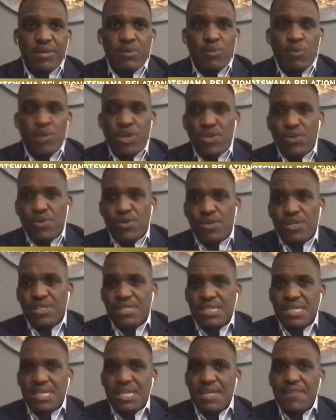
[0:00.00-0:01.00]
When you
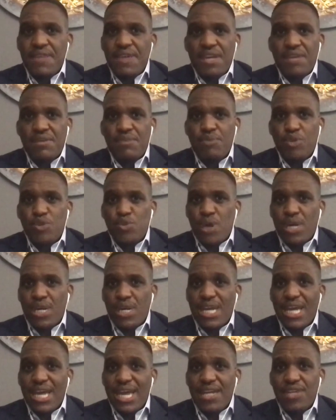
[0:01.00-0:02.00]
consider that
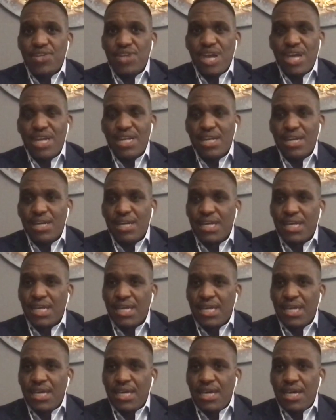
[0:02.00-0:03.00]
Botswana and China
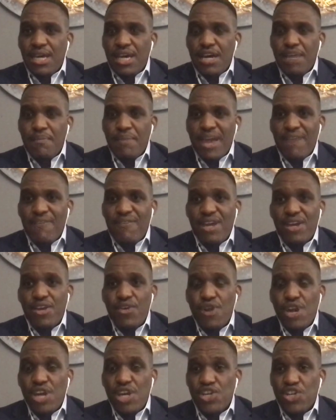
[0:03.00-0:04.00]
um, have had a
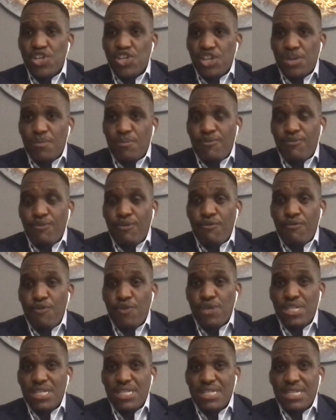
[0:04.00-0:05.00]
relationship for
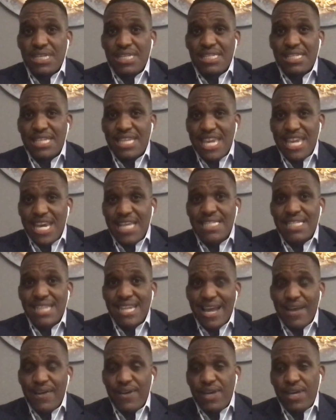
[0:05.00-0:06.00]
46 years
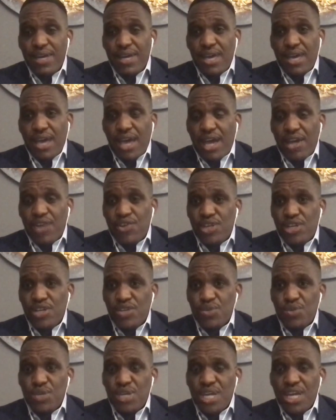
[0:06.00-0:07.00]
now. Actually,
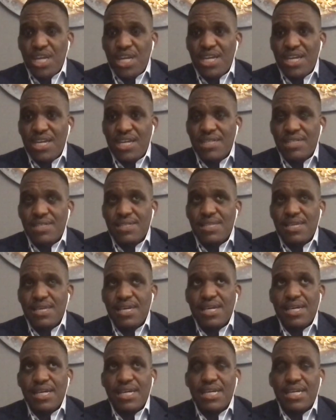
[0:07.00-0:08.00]
today is
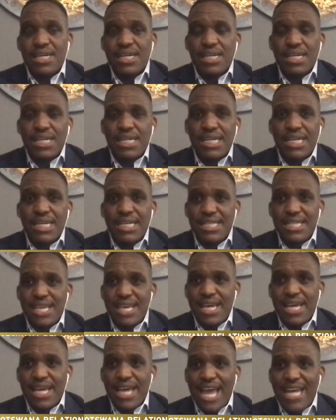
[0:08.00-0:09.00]
the, is
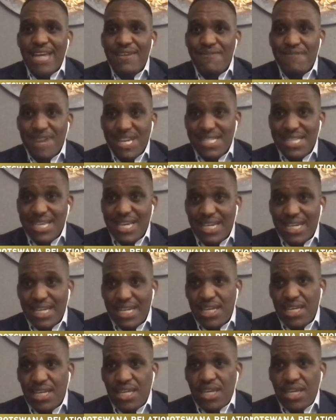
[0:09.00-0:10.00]
the anniversary
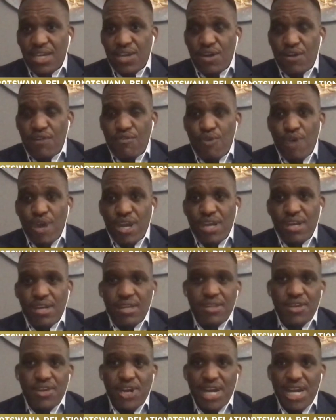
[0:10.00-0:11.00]
of
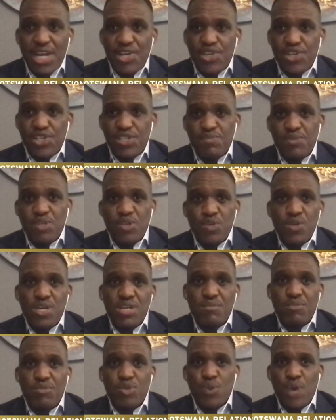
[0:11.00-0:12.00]
when the relations
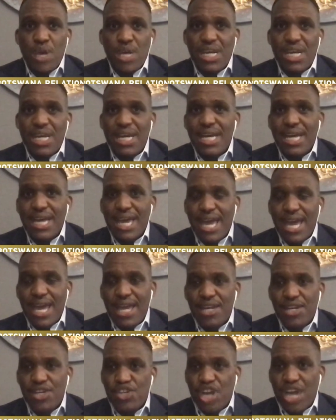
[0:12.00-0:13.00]
between Botswana
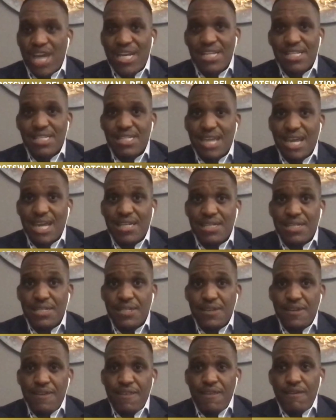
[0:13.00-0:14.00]
and China started
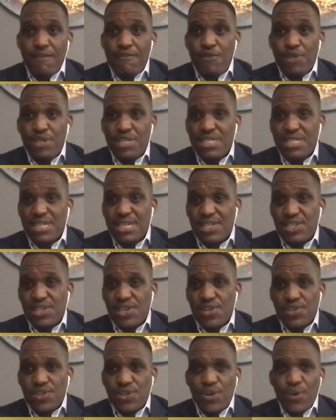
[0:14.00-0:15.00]
46
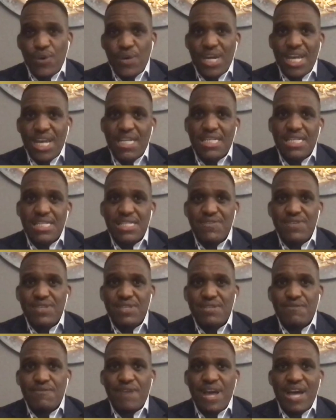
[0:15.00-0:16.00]
years ago in
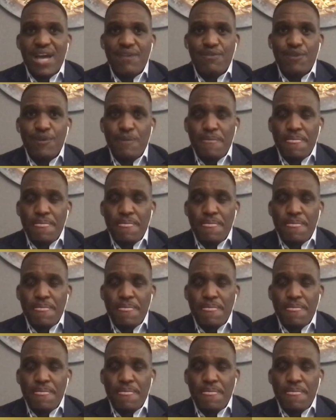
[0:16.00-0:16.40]
1975.